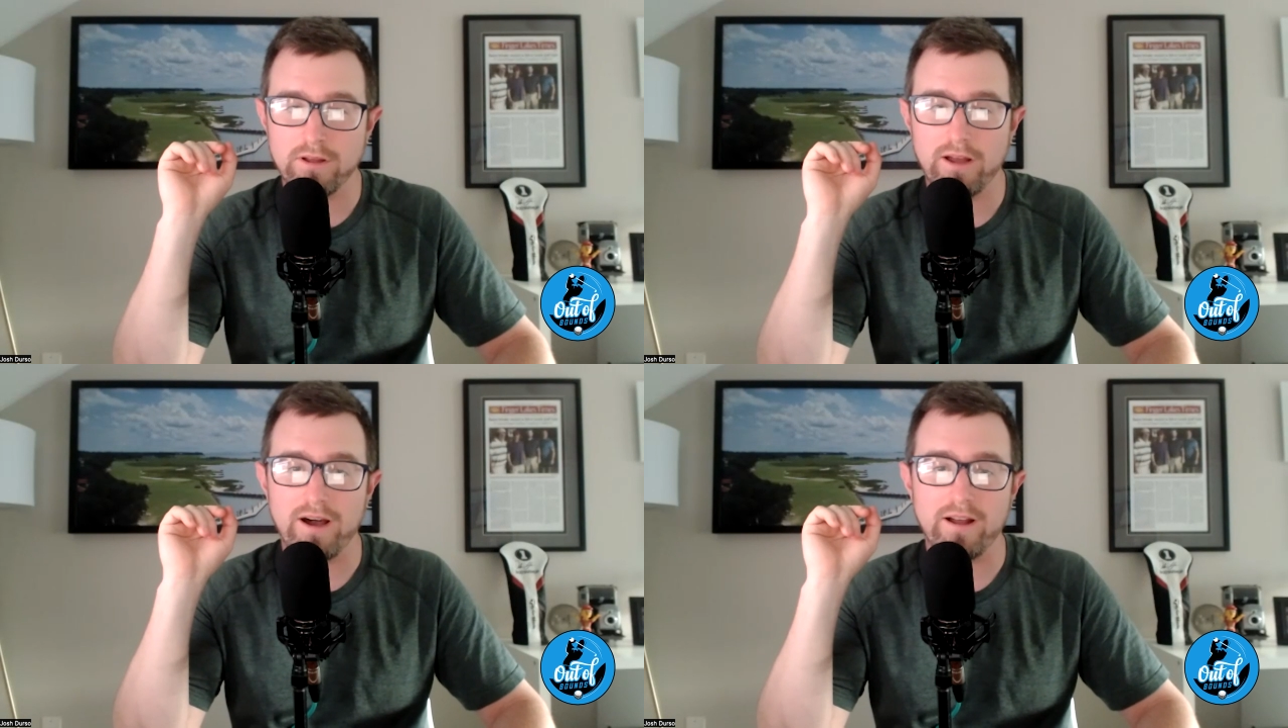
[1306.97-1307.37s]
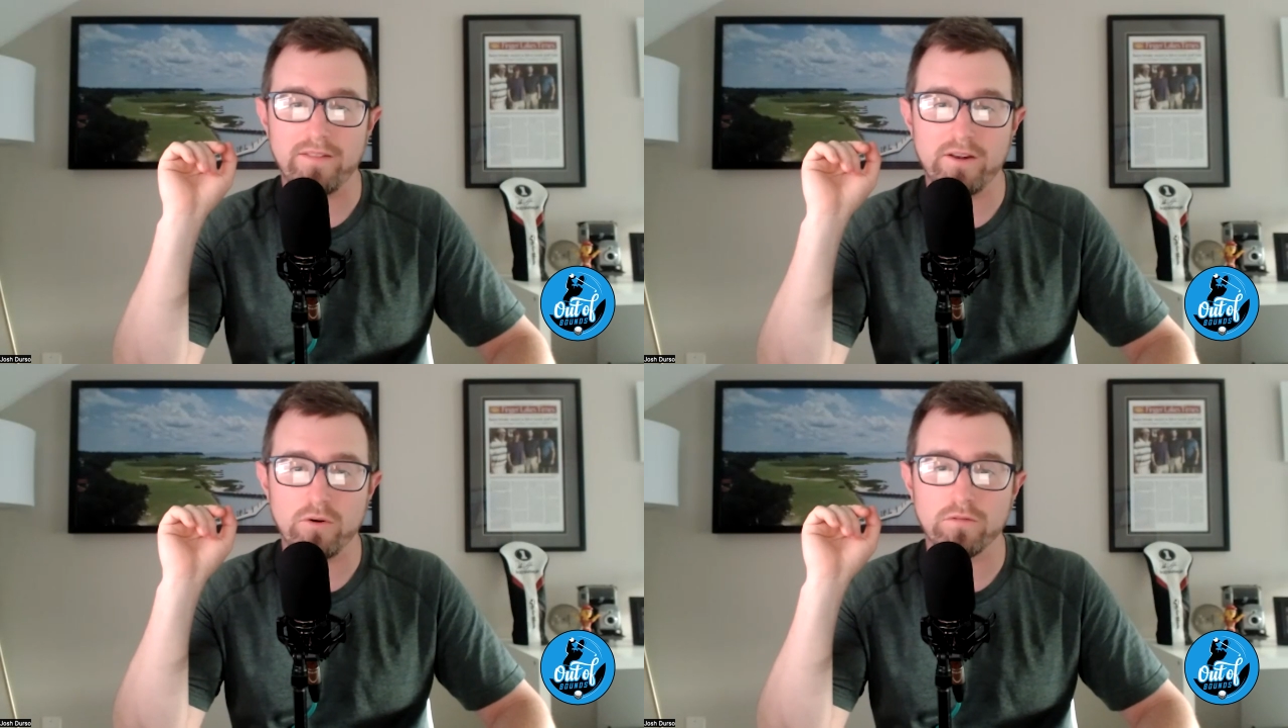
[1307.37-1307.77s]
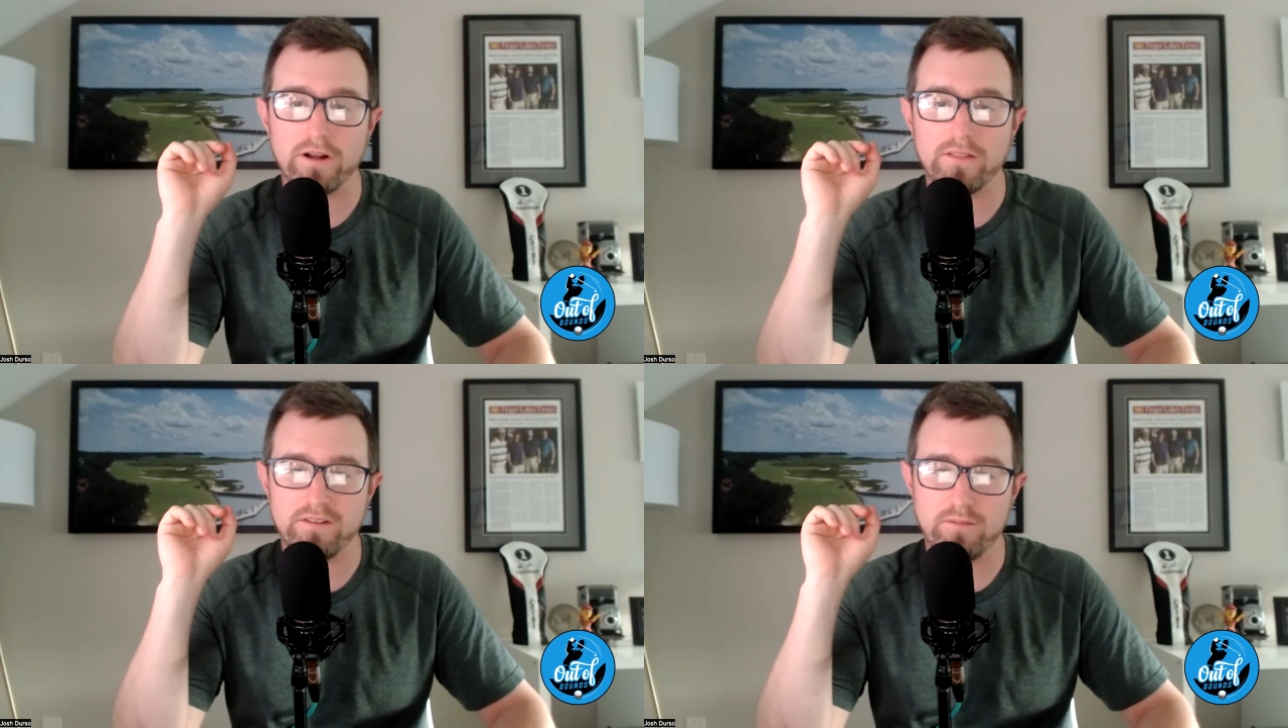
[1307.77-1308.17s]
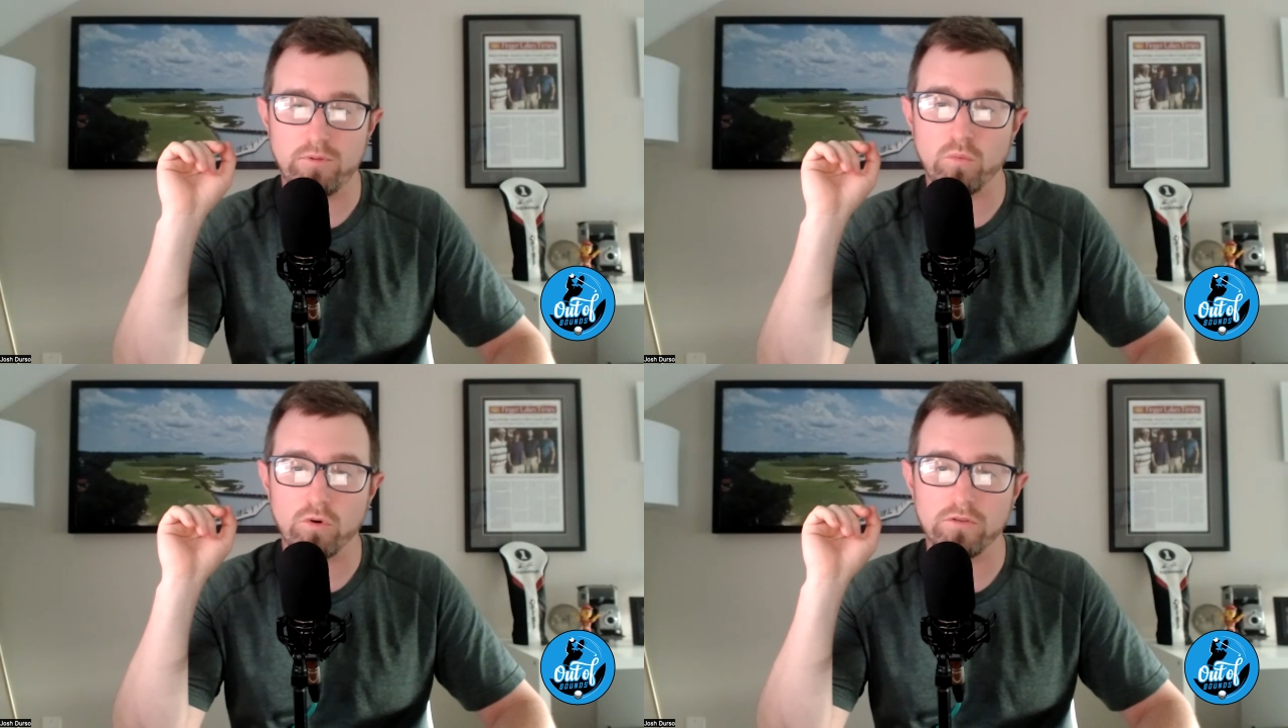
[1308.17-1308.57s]
And then over on the DP
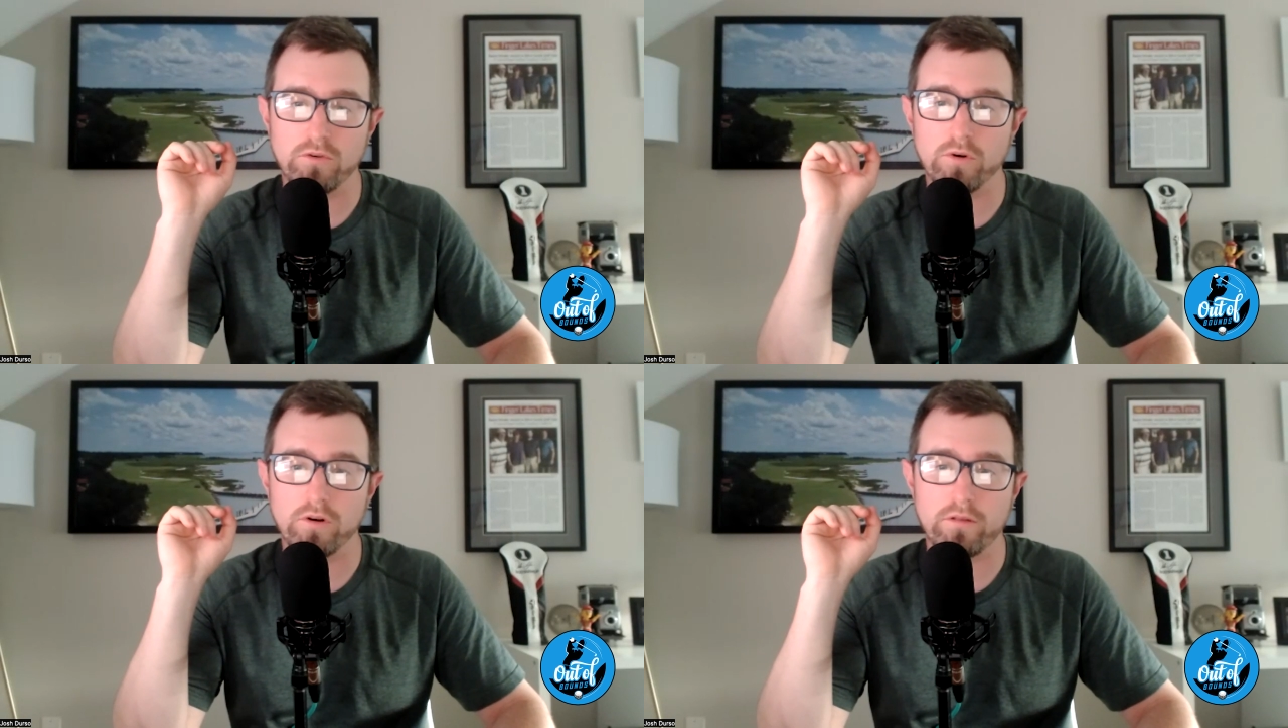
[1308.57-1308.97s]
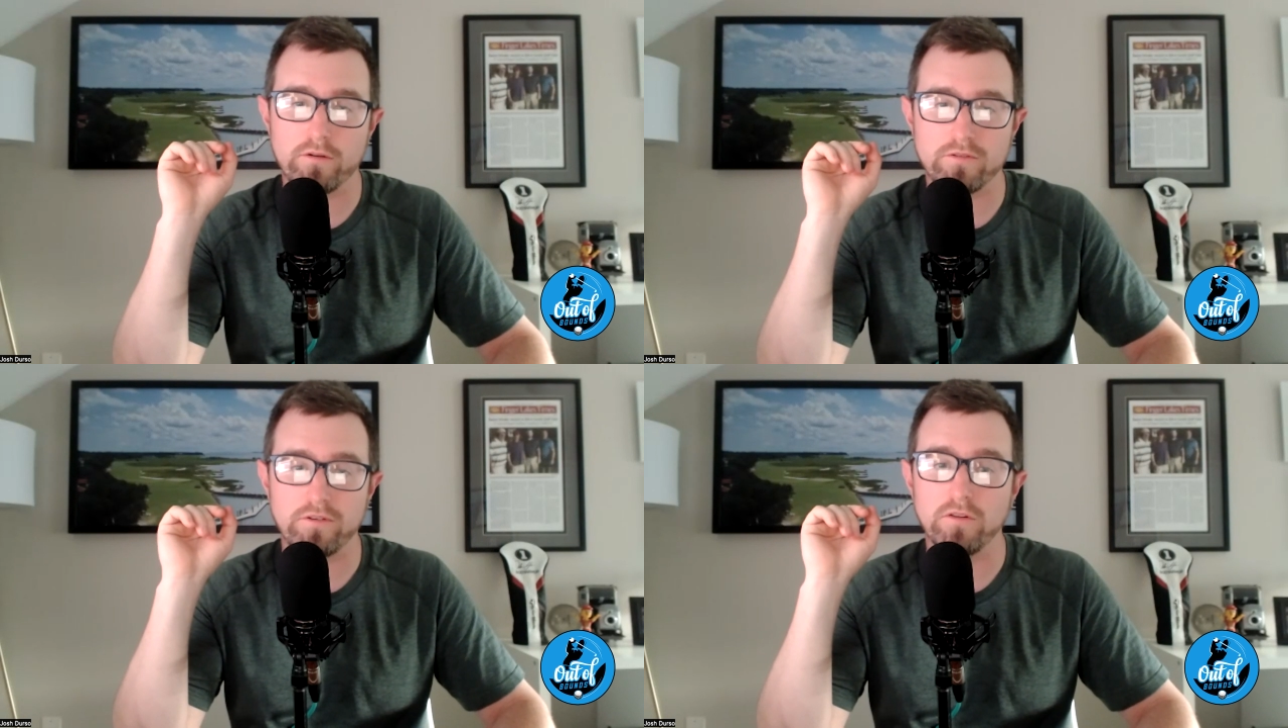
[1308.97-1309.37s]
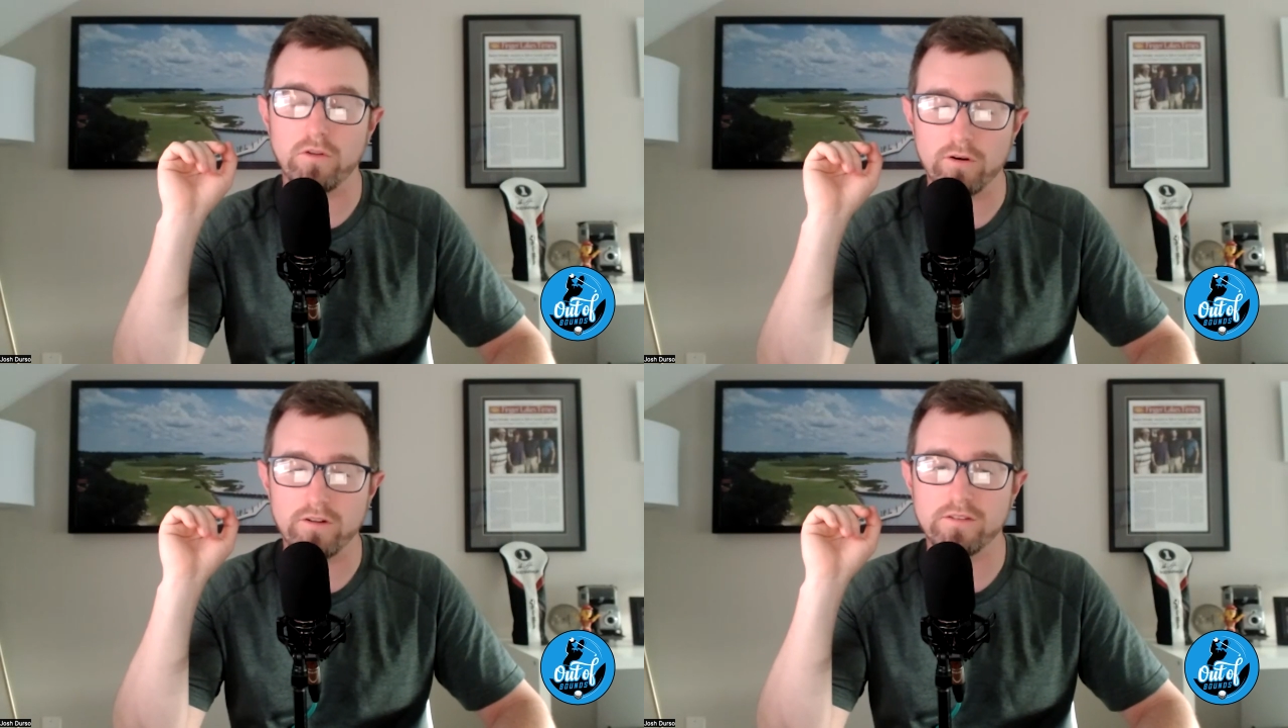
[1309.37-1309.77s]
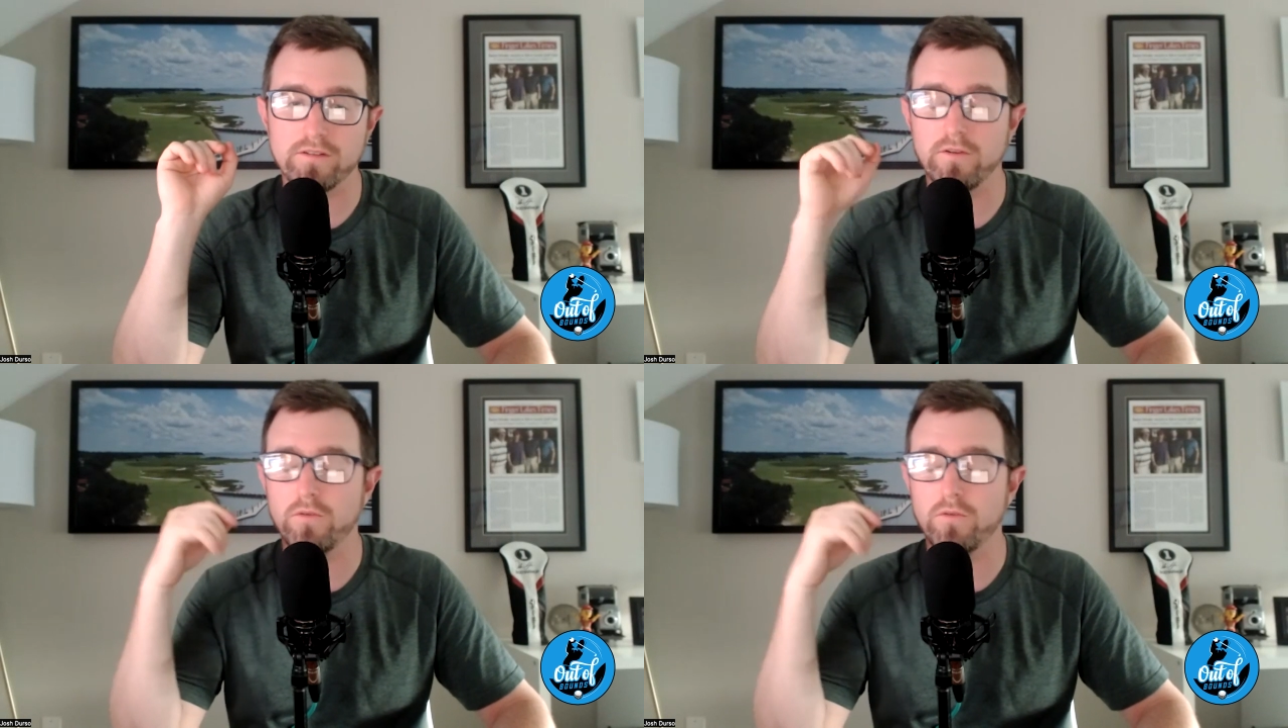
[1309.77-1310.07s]
World Tour, Thurston Lawrence,